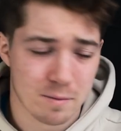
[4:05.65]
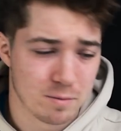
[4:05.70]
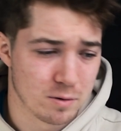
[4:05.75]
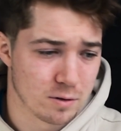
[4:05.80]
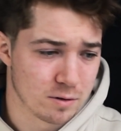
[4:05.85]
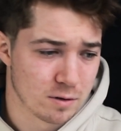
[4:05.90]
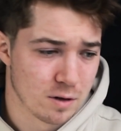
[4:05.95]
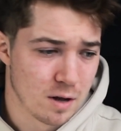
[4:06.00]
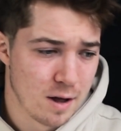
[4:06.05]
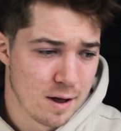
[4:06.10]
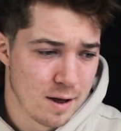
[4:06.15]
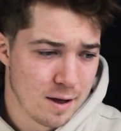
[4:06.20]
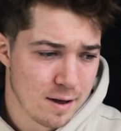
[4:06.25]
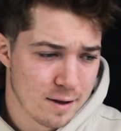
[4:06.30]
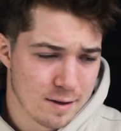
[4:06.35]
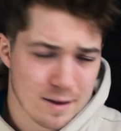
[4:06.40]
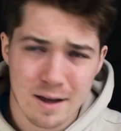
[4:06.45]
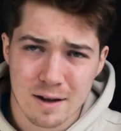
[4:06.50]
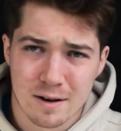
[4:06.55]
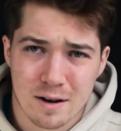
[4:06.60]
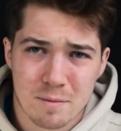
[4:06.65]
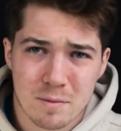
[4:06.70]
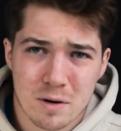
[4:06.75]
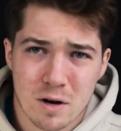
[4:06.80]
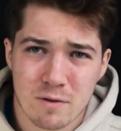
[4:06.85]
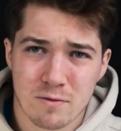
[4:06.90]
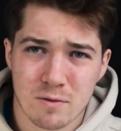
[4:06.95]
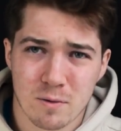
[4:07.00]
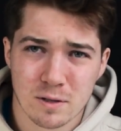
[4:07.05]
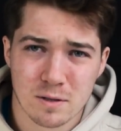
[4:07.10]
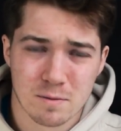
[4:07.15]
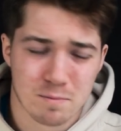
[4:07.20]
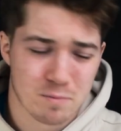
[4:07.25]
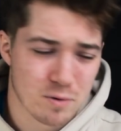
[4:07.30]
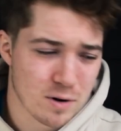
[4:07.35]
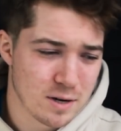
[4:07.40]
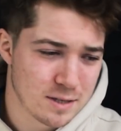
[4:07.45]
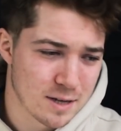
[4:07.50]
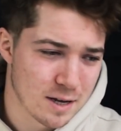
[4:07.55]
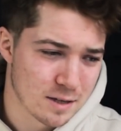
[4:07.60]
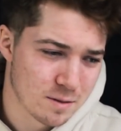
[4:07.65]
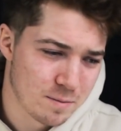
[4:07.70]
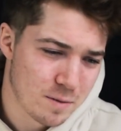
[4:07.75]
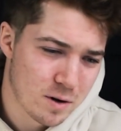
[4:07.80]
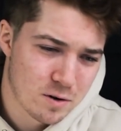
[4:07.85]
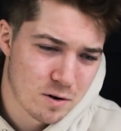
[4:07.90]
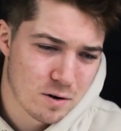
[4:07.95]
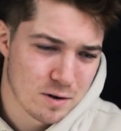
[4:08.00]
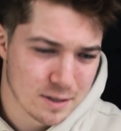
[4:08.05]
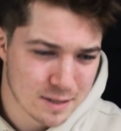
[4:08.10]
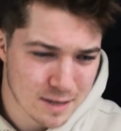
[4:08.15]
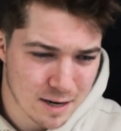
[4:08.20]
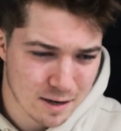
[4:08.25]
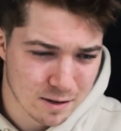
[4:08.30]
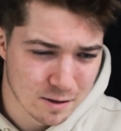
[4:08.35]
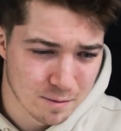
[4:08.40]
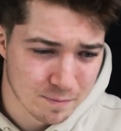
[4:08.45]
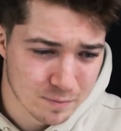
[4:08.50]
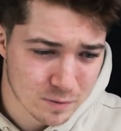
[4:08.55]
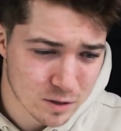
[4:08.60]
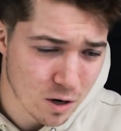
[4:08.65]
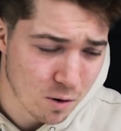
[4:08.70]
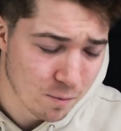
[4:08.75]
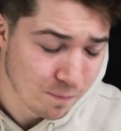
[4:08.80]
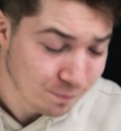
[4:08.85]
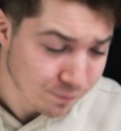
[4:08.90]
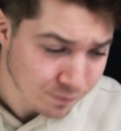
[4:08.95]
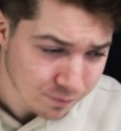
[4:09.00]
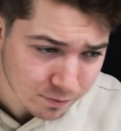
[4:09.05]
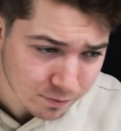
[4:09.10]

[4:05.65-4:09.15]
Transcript: But yeah, let me know if you want some presets. I'm not currently selling them. So